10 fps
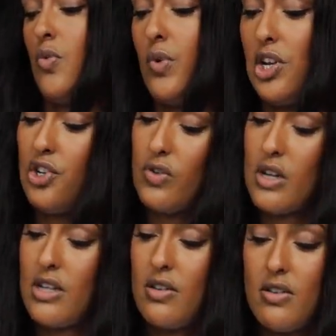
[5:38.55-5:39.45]
which
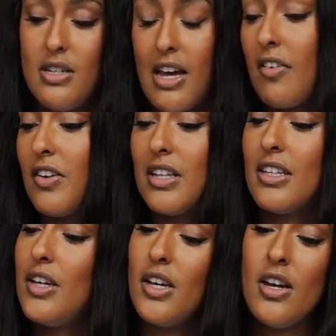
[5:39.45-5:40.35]

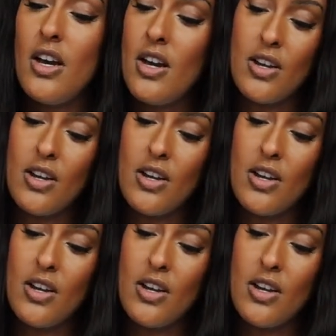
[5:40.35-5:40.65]
definitely